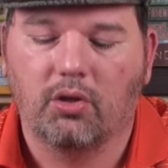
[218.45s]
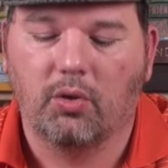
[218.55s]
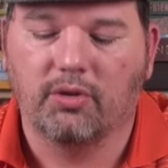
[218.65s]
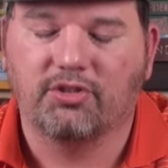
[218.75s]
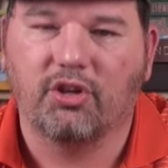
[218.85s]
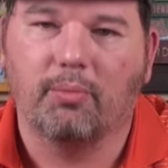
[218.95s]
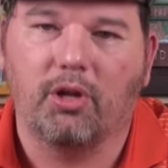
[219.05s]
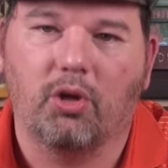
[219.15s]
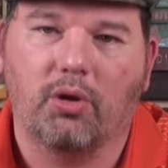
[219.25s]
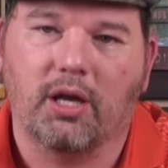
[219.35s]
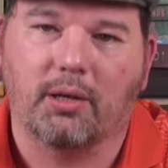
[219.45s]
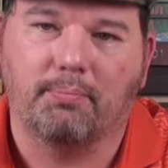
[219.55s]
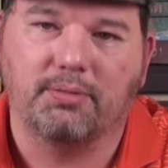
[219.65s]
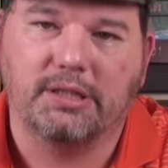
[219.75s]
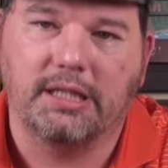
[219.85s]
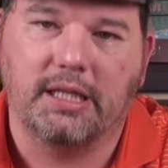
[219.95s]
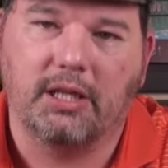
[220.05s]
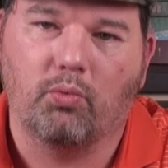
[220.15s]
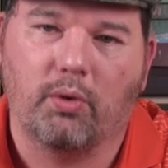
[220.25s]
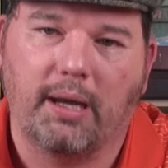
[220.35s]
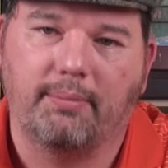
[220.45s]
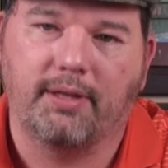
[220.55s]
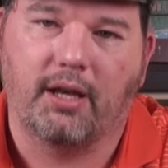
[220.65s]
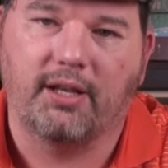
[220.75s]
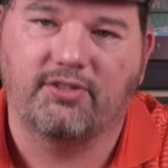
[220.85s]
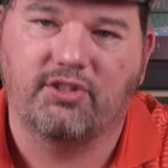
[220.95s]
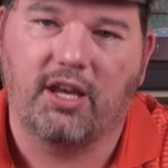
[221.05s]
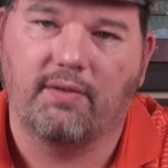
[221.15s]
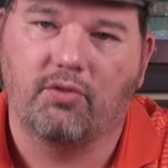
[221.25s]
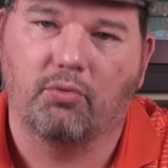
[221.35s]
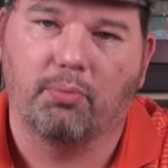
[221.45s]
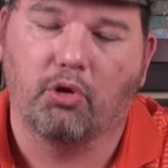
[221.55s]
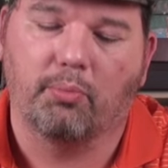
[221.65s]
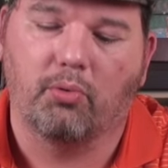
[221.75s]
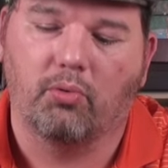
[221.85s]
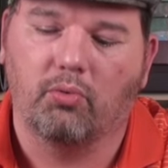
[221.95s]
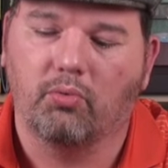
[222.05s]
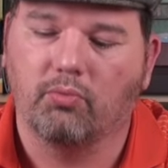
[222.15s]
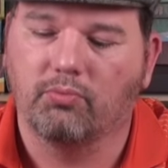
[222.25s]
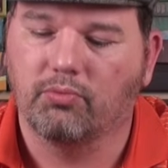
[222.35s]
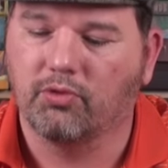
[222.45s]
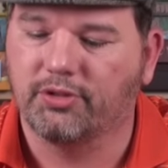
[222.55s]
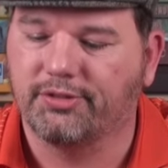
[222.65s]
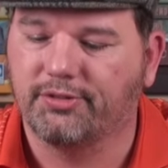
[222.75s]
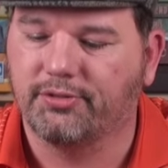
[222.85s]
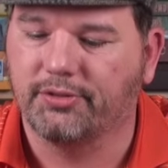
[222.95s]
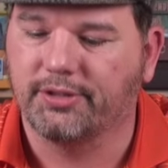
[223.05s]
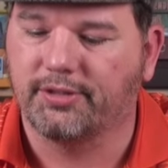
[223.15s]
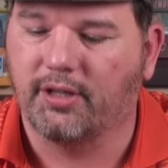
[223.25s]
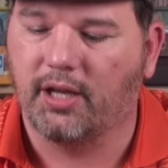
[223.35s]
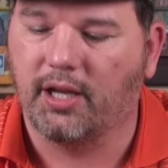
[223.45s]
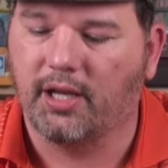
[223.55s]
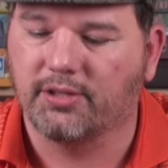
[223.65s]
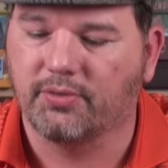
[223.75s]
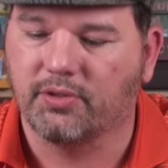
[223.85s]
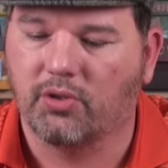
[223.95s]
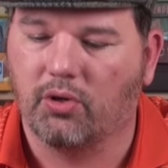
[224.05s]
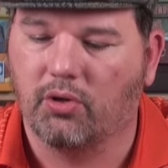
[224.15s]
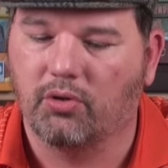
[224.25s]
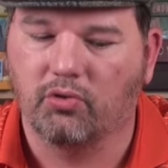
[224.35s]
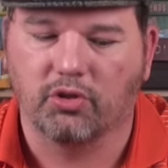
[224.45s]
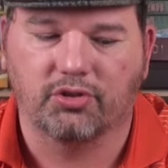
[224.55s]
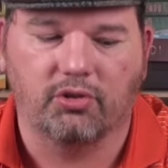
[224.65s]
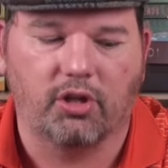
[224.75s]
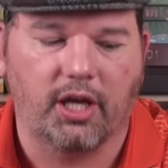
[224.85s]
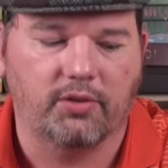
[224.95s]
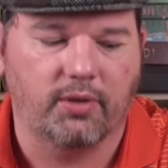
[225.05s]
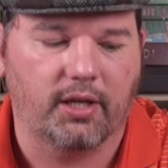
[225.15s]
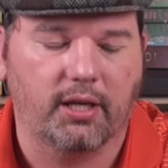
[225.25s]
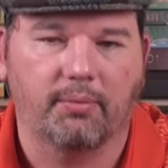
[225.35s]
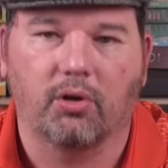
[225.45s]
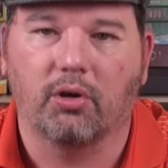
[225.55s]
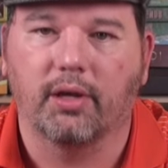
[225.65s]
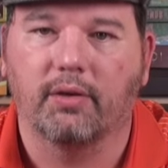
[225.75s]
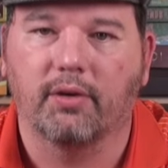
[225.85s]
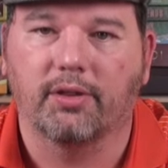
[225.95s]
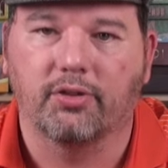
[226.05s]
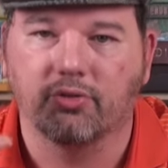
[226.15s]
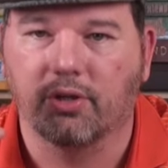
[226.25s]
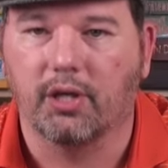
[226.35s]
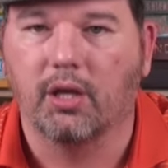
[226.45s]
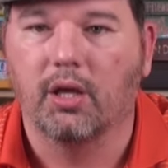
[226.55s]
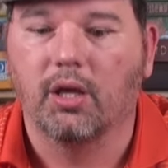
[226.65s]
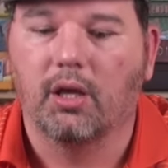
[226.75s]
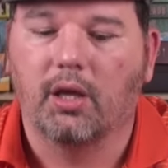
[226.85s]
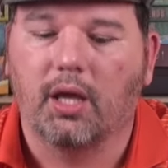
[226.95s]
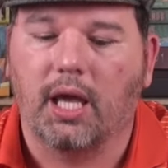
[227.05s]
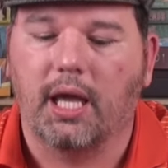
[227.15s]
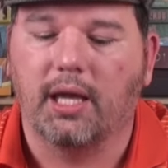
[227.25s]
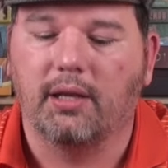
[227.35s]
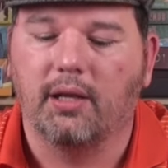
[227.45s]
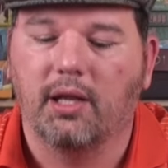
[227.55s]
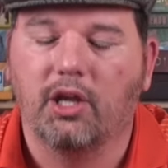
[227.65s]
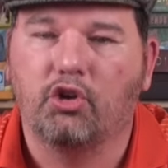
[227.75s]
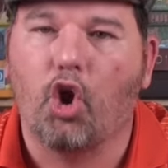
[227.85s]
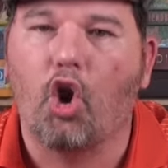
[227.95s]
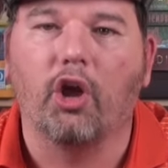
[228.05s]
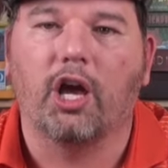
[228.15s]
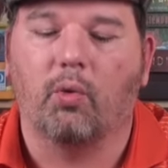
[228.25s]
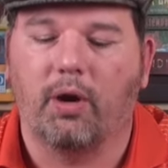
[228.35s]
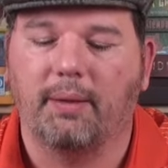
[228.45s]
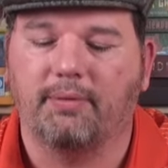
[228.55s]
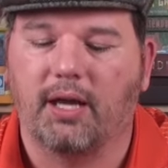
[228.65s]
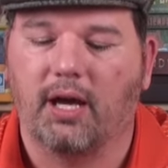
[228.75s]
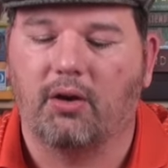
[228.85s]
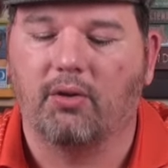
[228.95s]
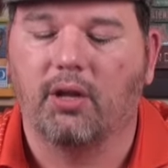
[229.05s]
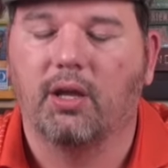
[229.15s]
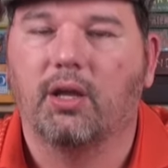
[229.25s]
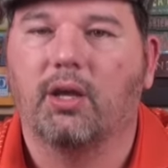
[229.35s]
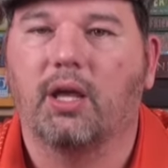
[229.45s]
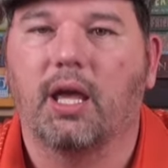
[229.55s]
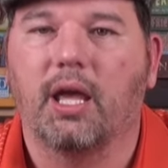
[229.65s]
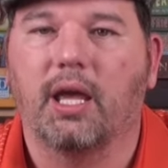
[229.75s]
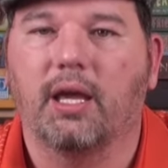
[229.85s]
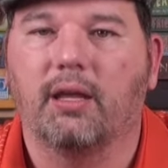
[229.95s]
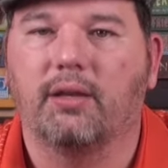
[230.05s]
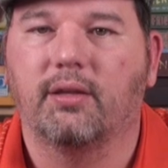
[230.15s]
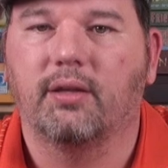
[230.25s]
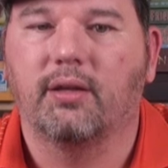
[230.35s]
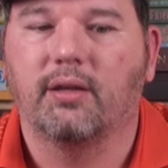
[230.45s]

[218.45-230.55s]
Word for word: there was somebody who got completely wiped out. It saved their purple crystalite. crystallite, I guess what's called crystallite, what I kept calling it, like the drink, and totally got wiped out. And